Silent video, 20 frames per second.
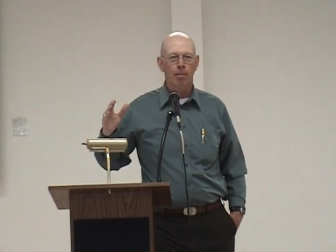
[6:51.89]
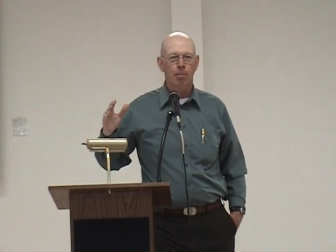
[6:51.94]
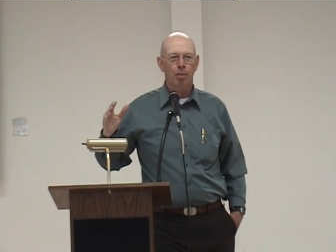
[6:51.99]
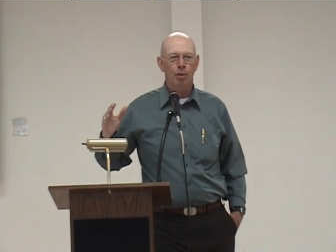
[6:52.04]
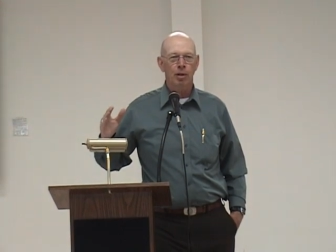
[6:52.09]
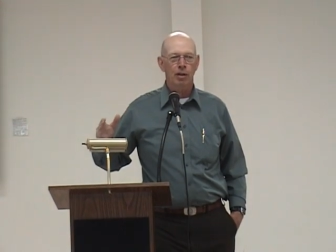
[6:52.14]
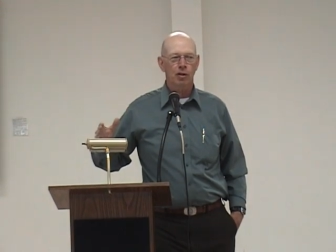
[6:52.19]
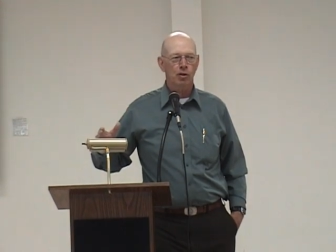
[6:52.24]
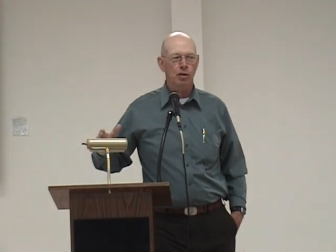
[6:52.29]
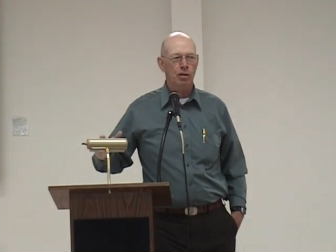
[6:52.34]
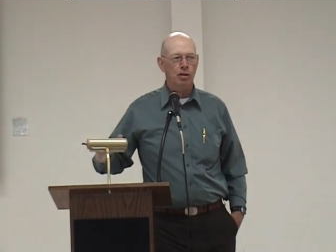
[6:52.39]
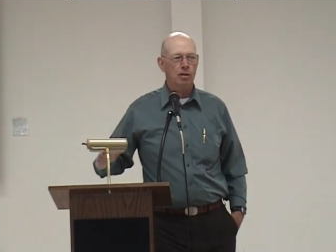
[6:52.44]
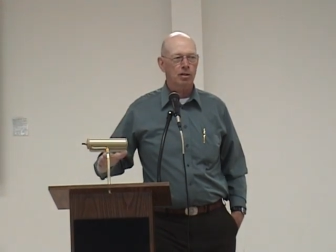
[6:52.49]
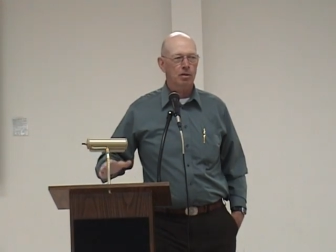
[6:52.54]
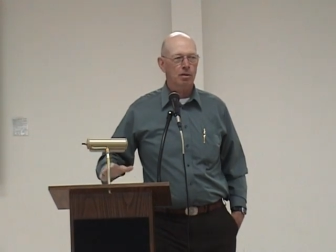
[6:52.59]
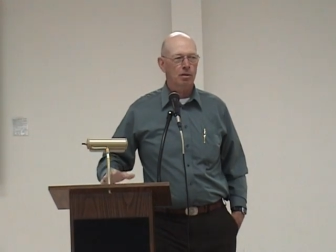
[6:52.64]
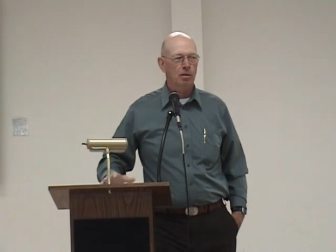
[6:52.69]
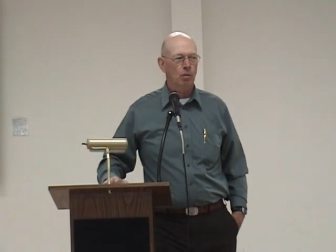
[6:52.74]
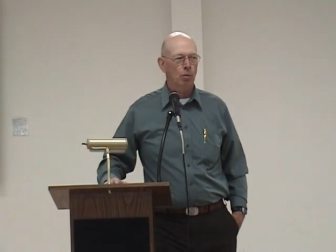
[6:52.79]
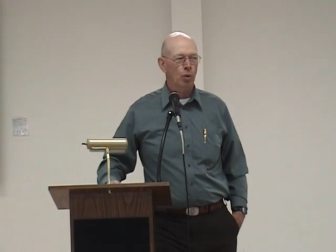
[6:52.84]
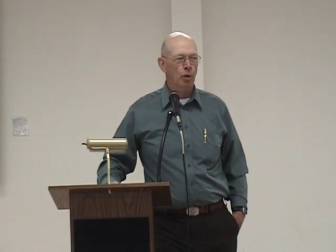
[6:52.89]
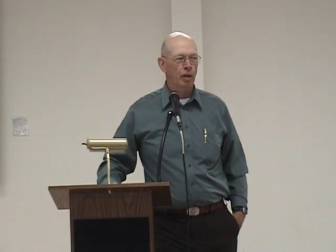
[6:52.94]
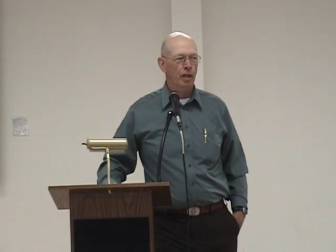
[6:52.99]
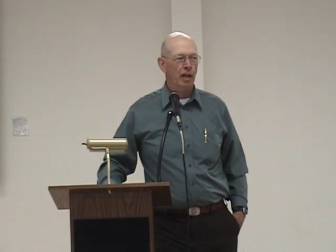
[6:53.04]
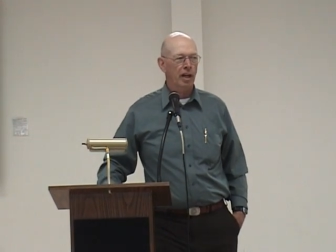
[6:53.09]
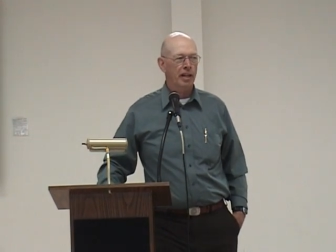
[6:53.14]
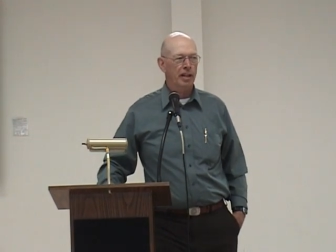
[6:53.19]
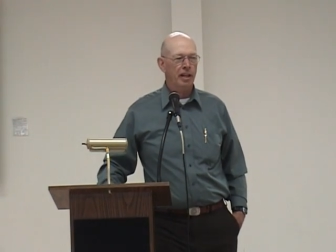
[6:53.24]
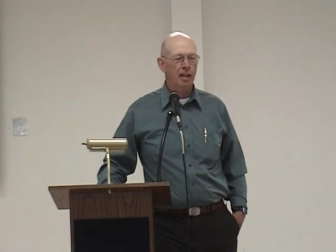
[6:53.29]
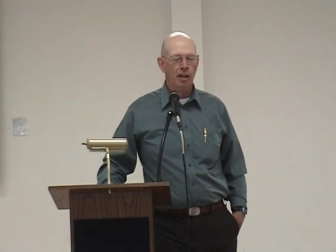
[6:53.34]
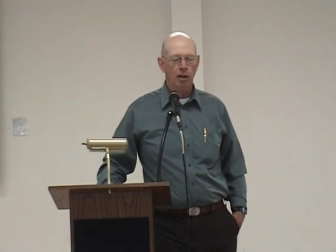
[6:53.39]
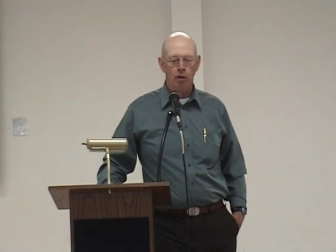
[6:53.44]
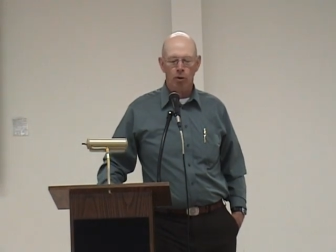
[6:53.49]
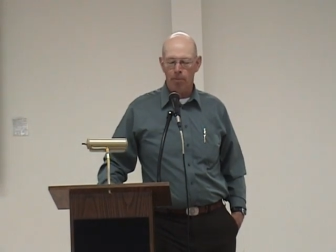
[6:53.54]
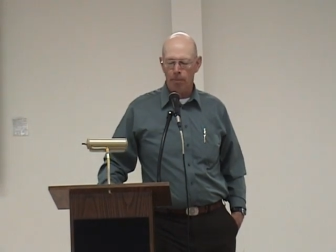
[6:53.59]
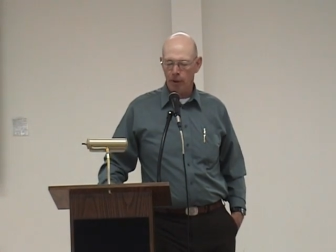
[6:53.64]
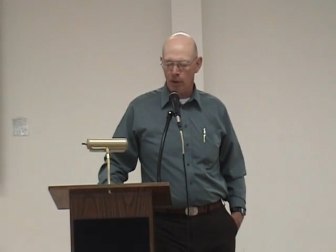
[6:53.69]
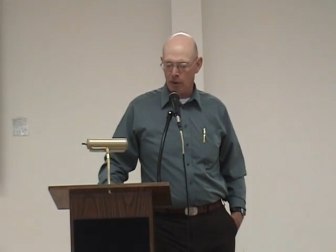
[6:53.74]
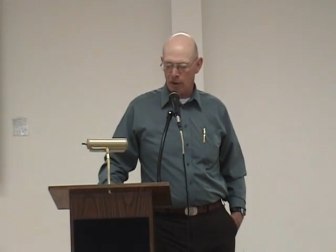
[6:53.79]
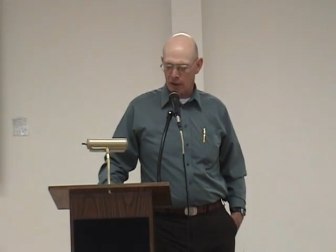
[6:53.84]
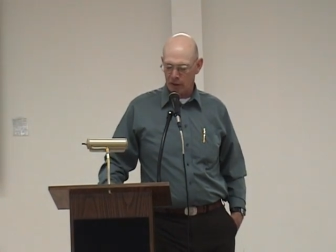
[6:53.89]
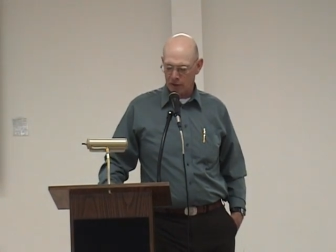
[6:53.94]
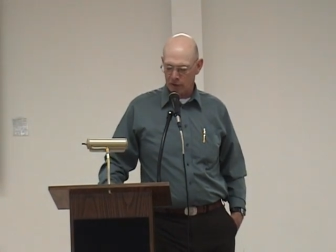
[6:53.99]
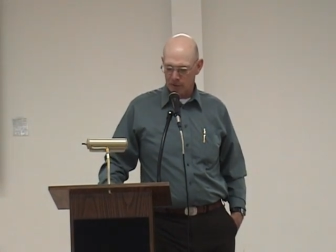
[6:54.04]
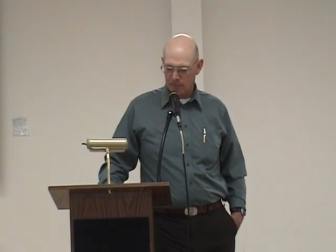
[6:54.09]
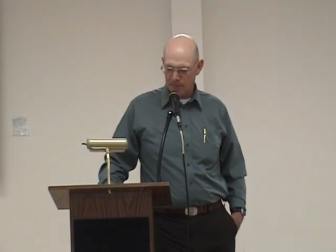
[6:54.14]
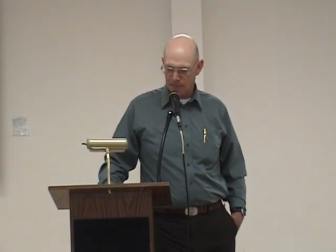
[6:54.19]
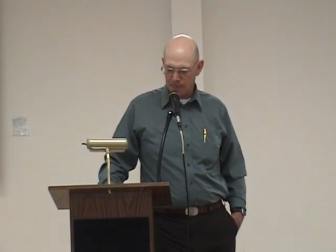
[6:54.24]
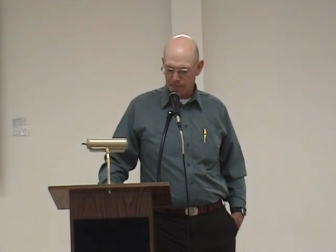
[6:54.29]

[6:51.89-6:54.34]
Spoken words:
prisoners were in identical buildings.